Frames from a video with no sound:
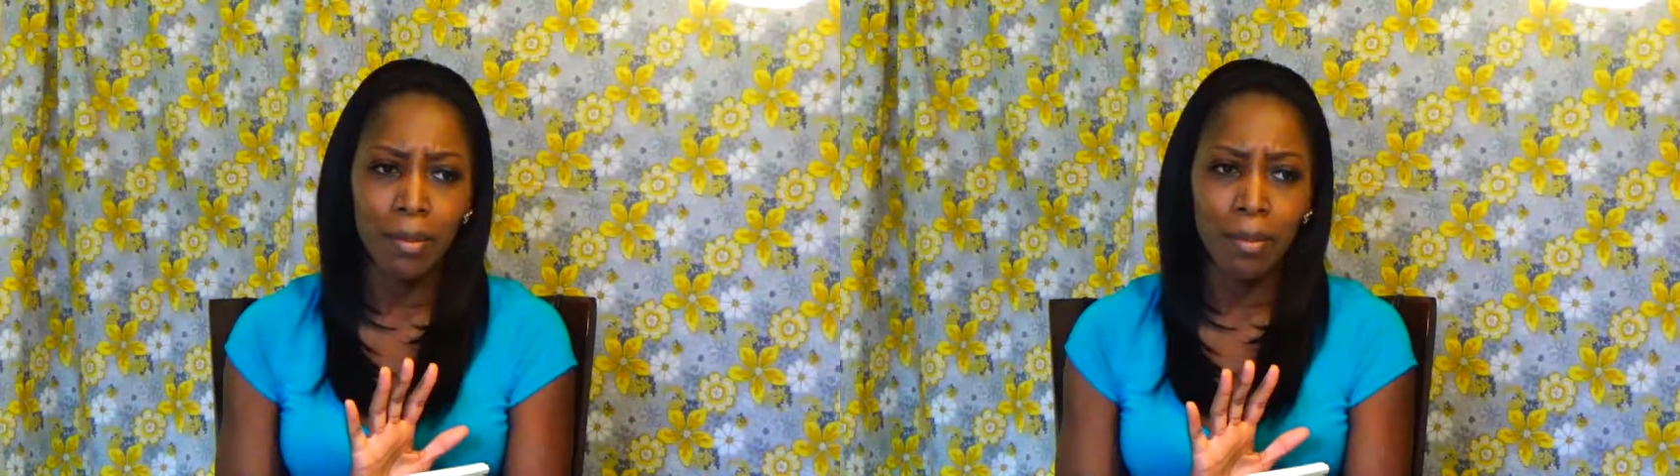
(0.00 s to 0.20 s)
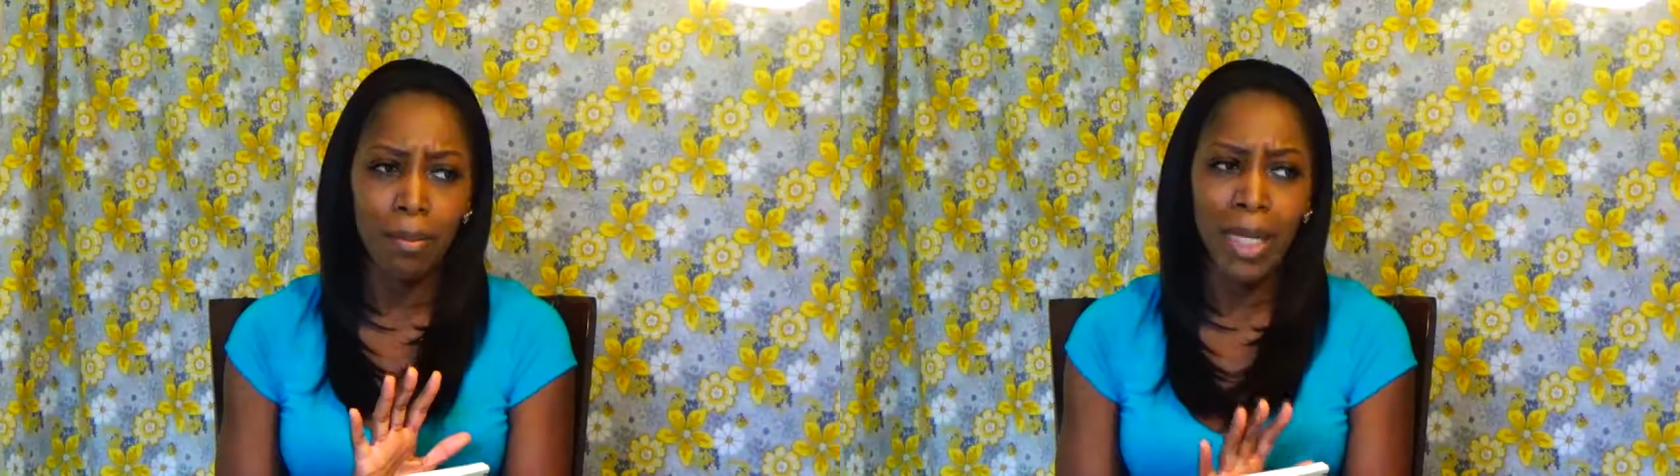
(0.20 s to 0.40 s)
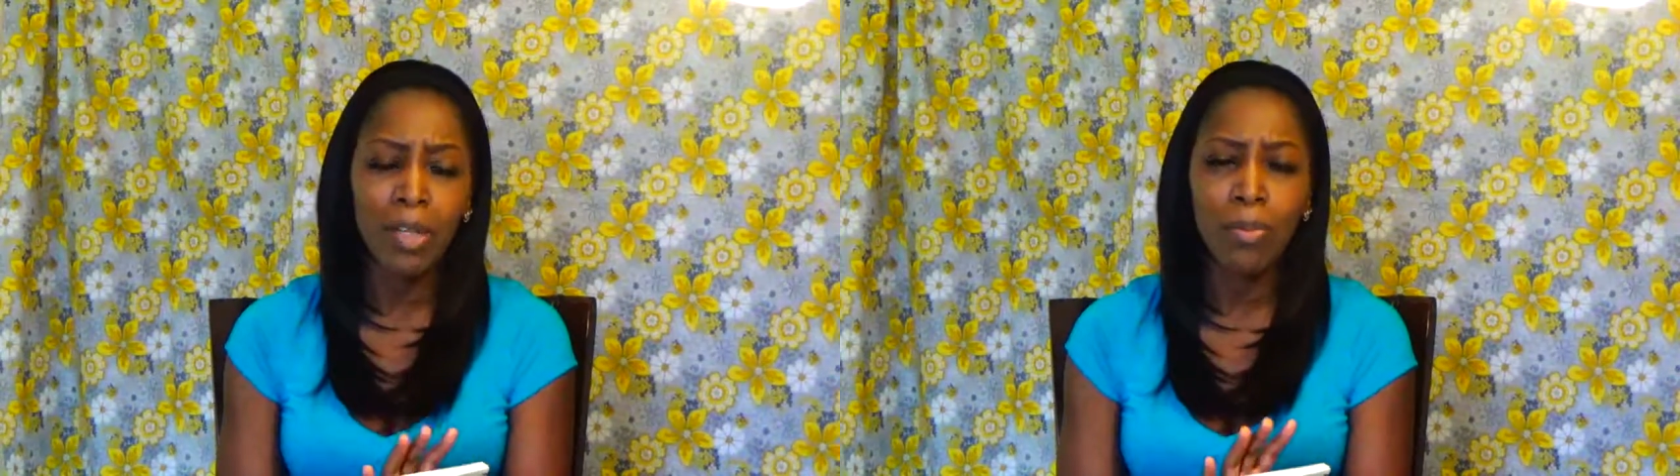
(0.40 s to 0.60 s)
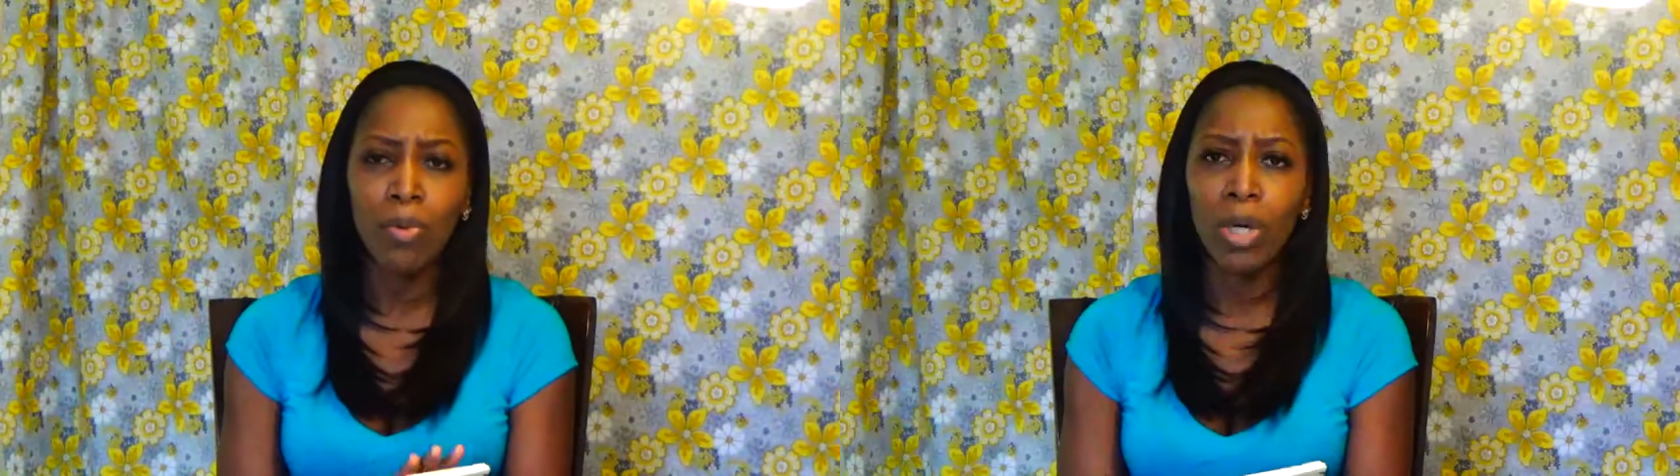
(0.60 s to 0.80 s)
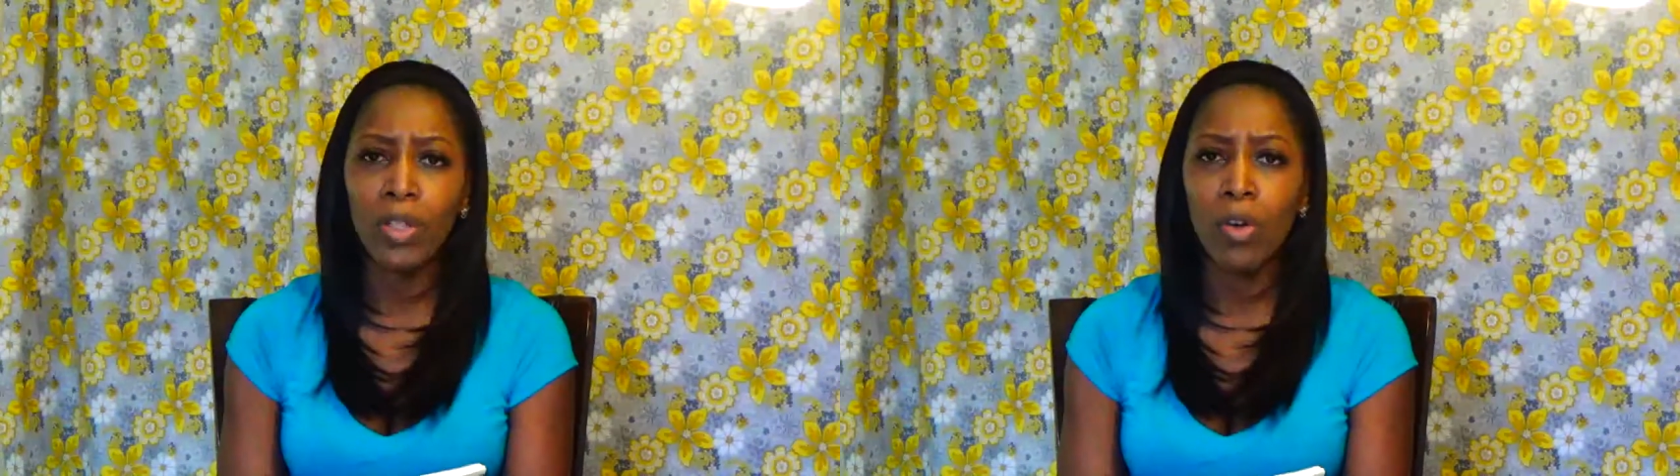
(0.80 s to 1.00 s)
made a
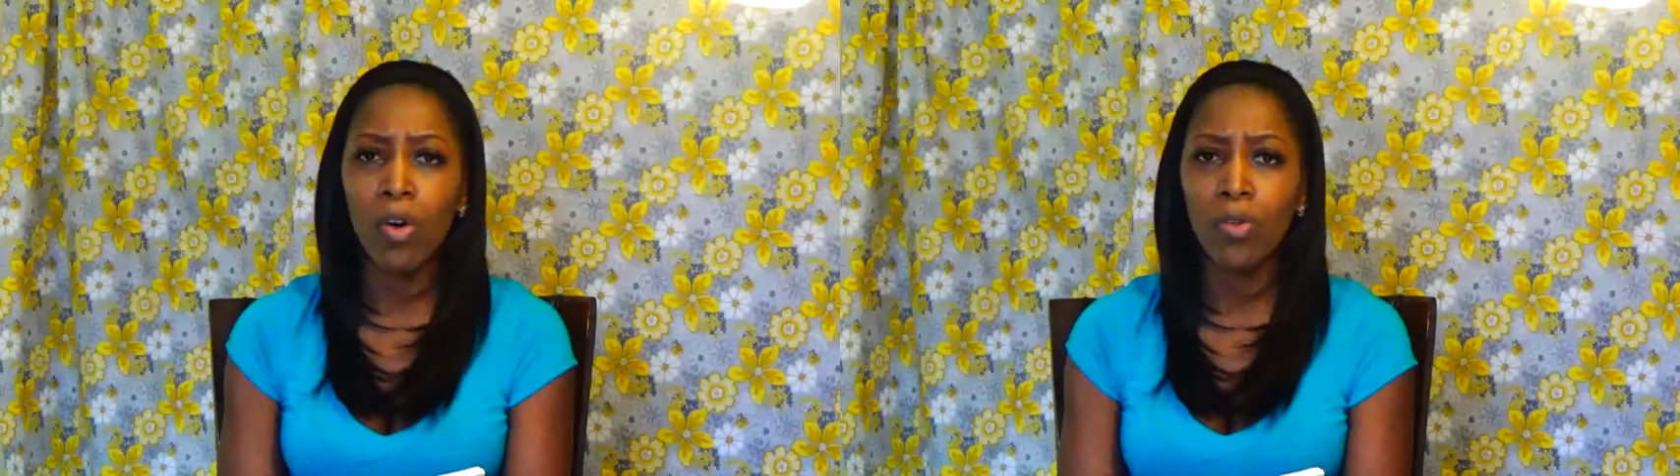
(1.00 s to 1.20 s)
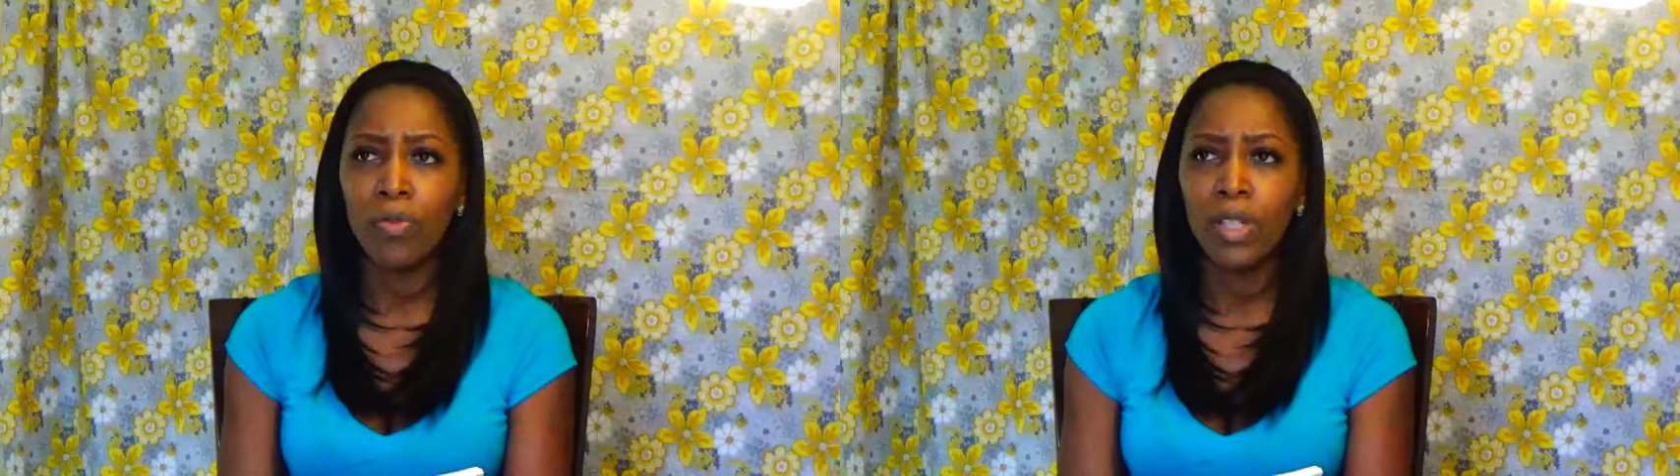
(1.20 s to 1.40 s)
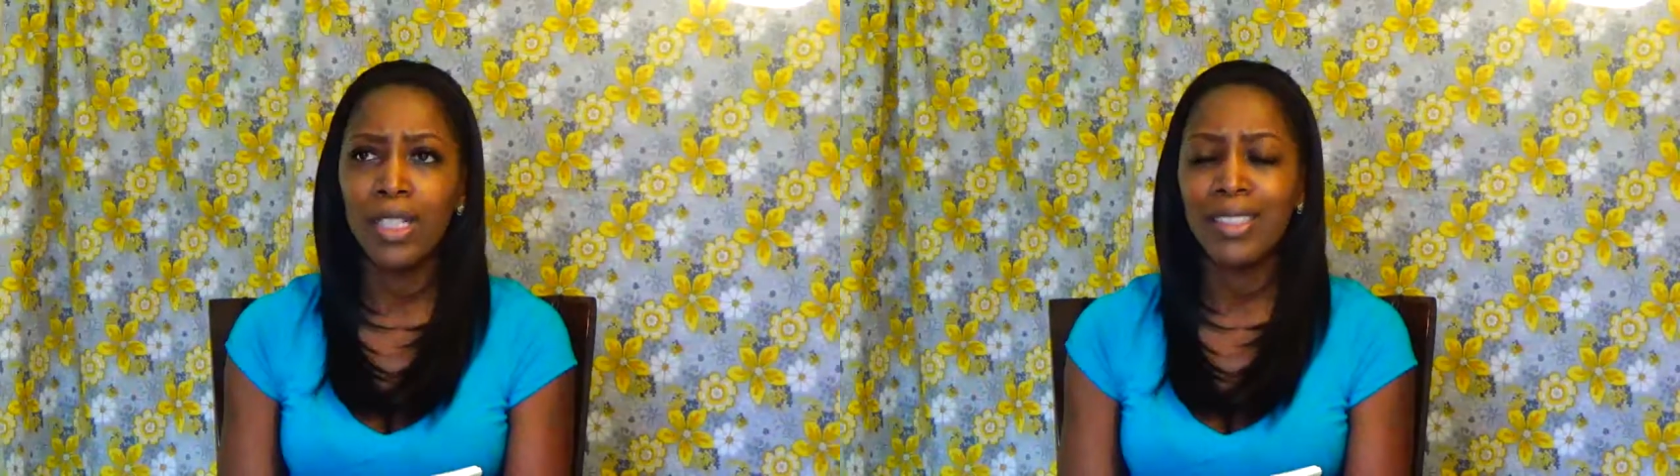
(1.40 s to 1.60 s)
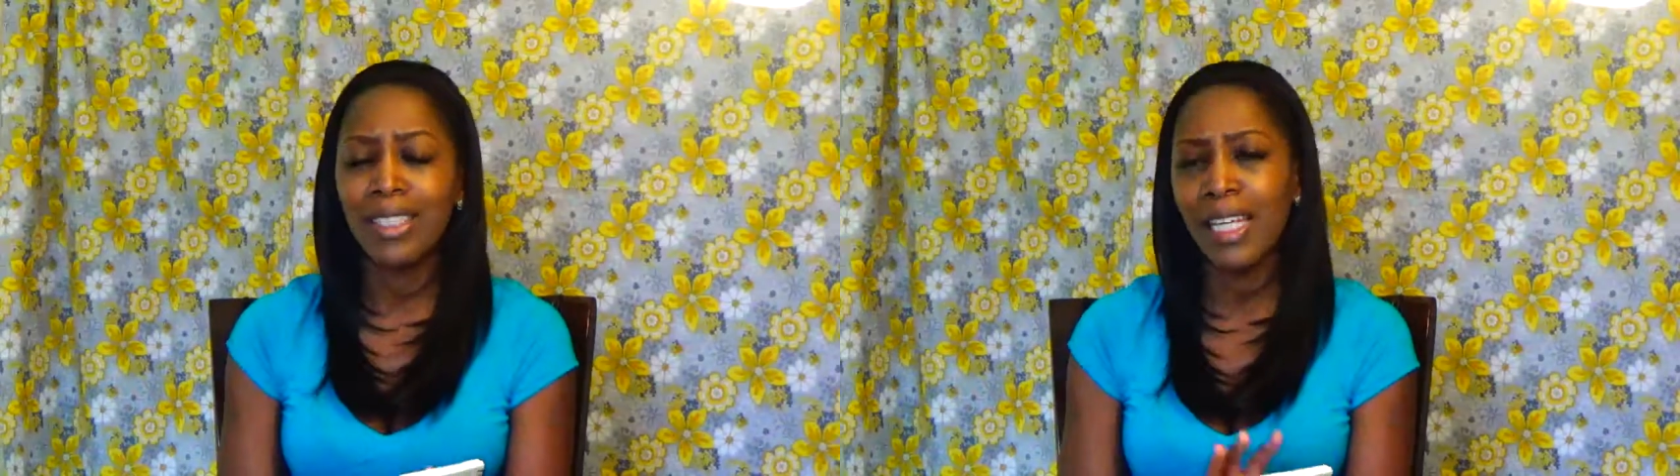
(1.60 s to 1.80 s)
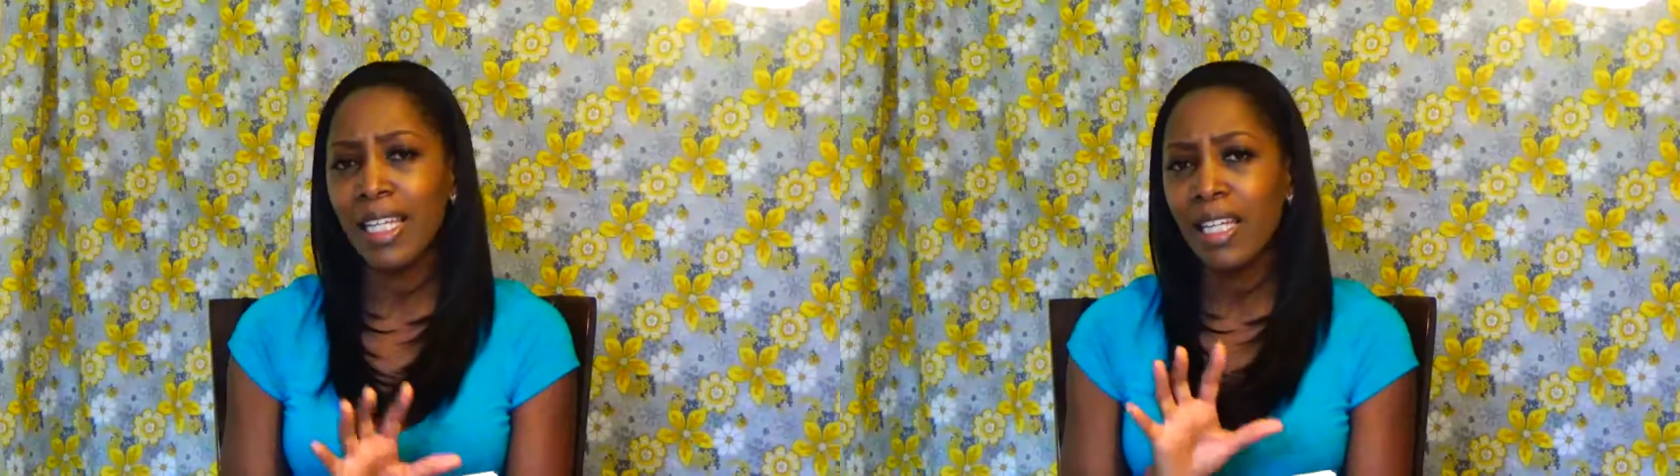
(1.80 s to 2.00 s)
point of
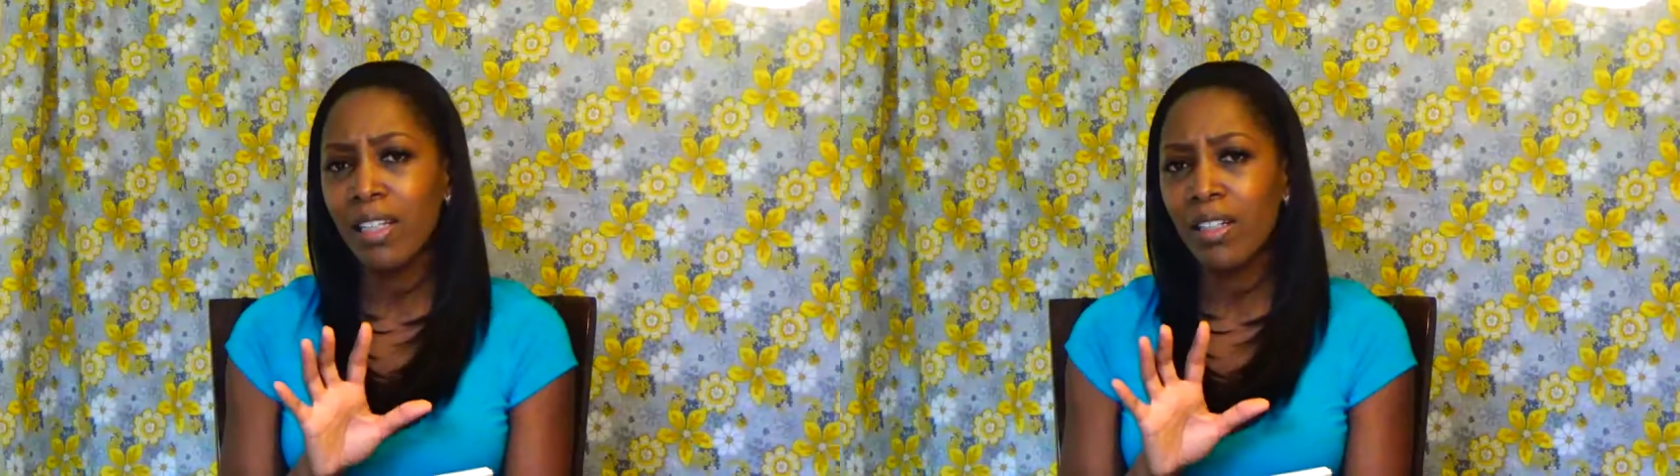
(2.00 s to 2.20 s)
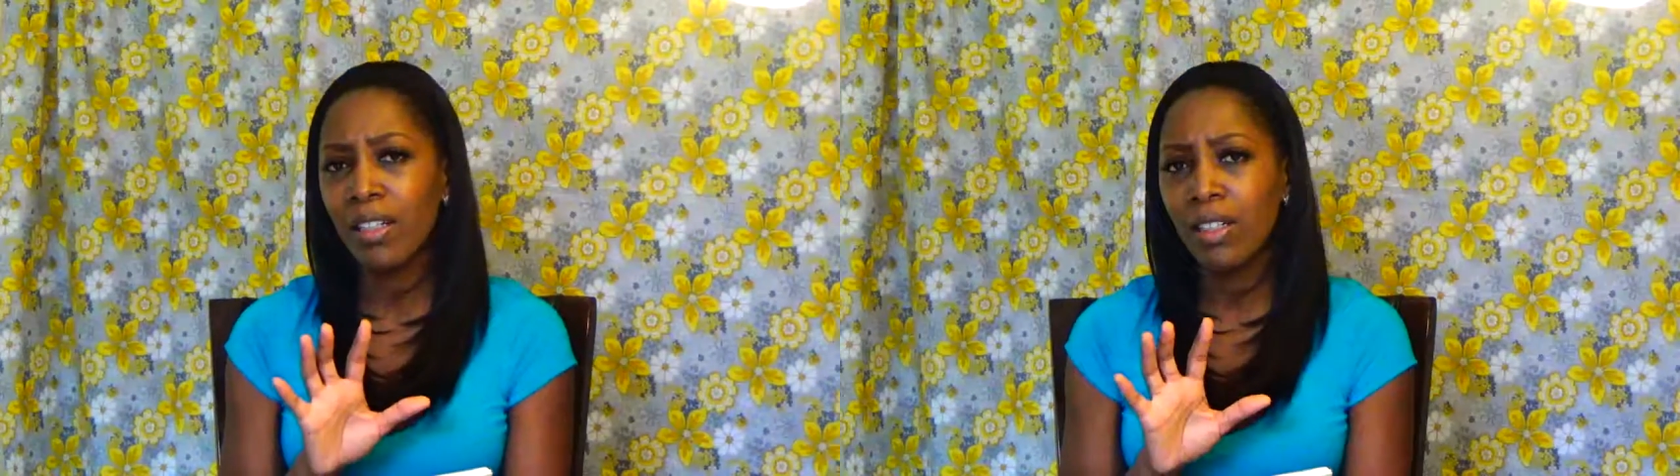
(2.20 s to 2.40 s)
taking